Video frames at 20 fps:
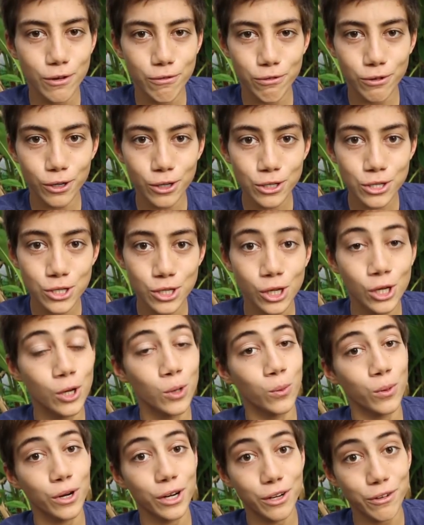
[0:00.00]
First,
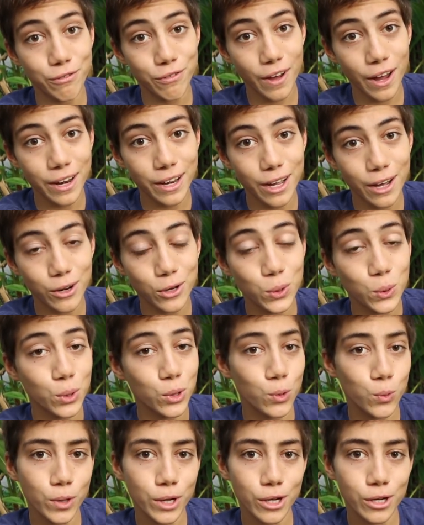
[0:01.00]
we're gonna find out who
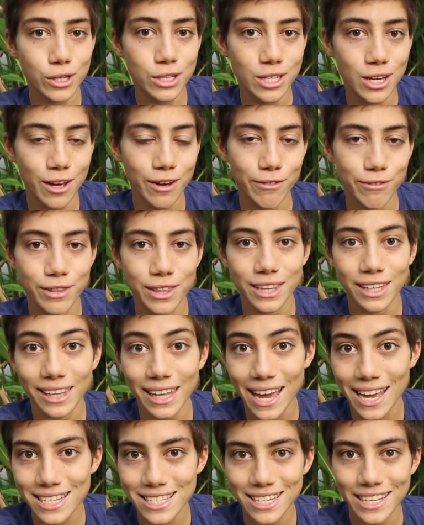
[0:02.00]
are the winners of the
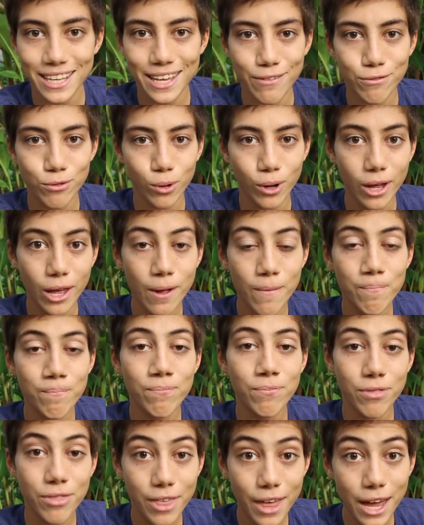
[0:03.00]
last giveaway.
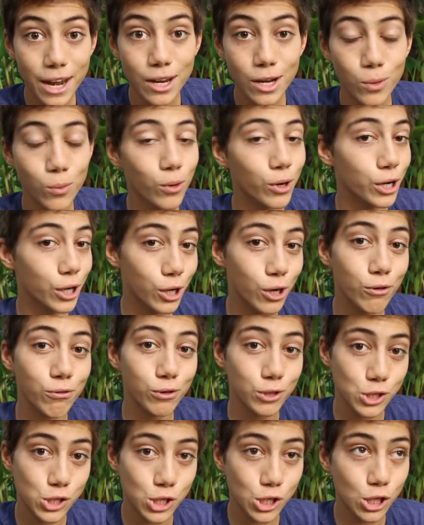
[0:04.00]
Then, we're gonna go
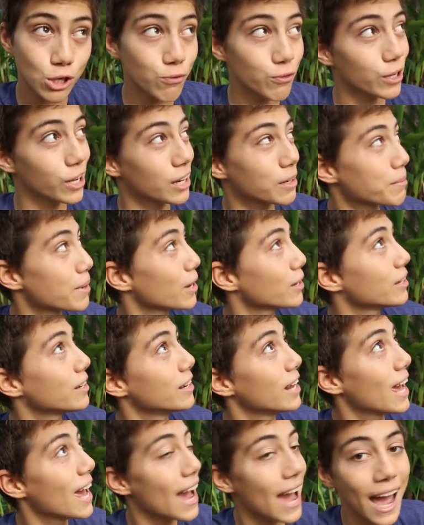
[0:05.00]
for a surf. We got about
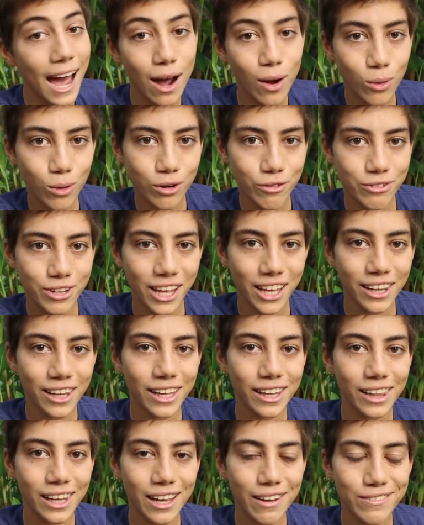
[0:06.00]
an hour of
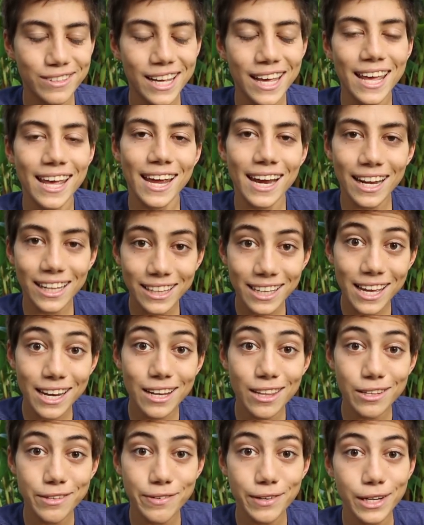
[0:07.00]
daylight left. And at the
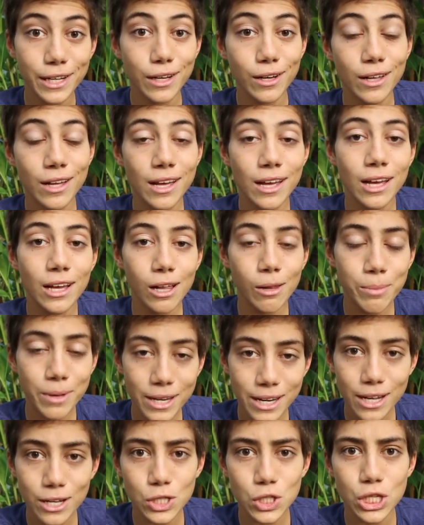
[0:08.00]
end of this video, I'll be
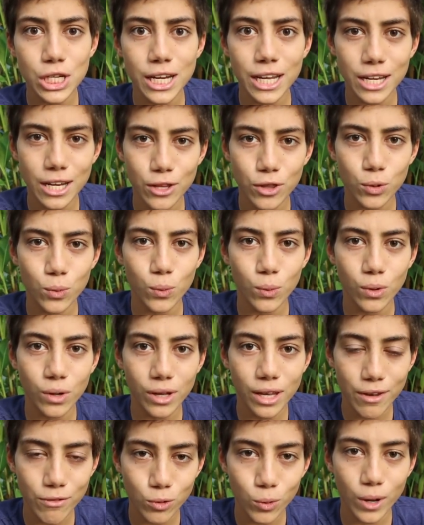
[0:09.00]
announcing another
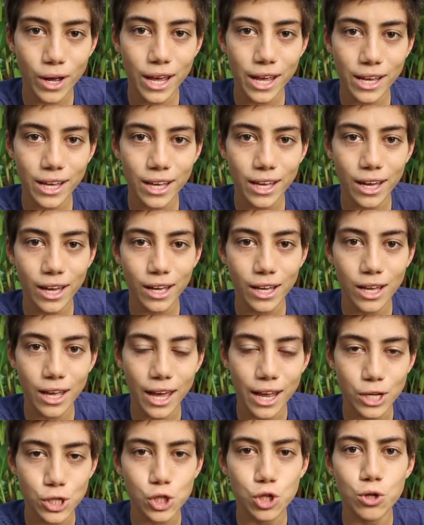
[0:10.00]
giveaway
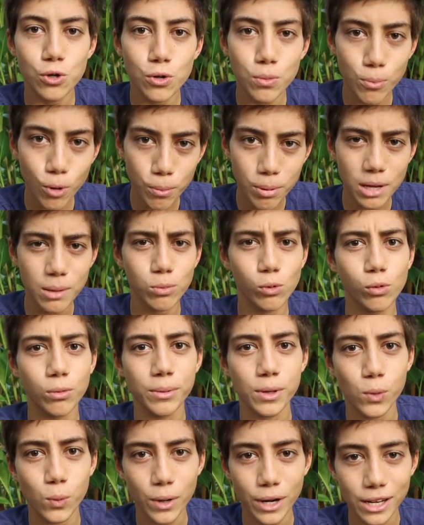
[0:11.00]
and two more people will
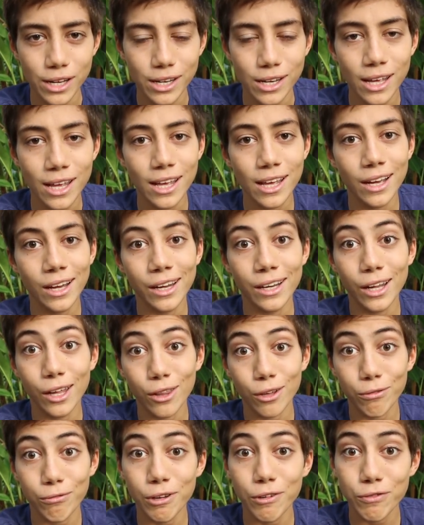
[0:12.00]
be winning
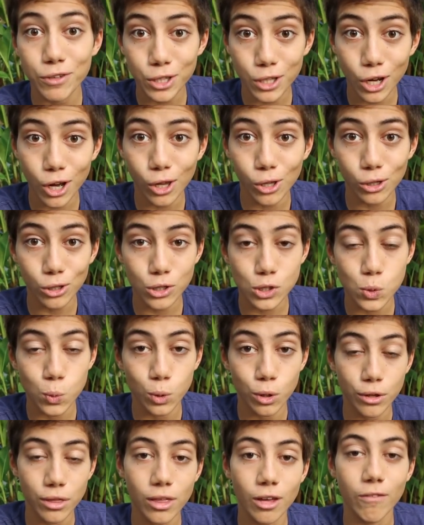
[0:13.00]
another $50
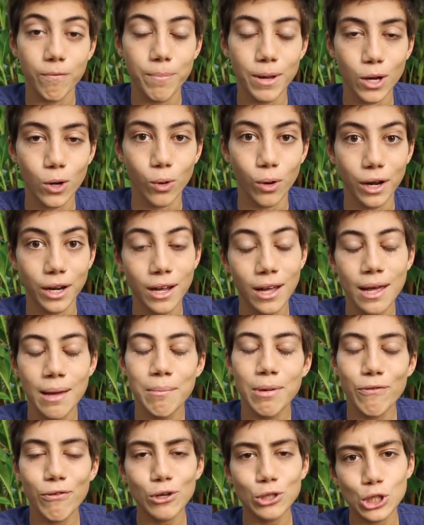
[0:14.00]
worth of Bitcoin.
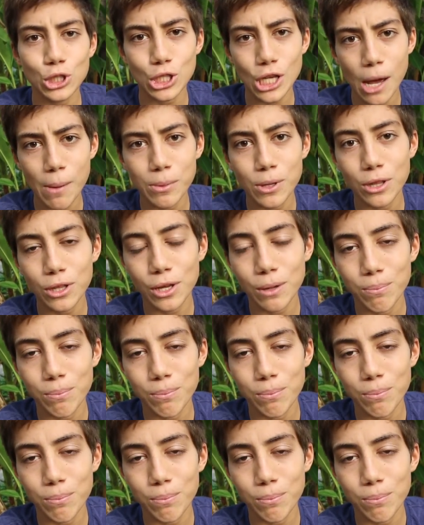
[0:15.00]
But first, let's hop into the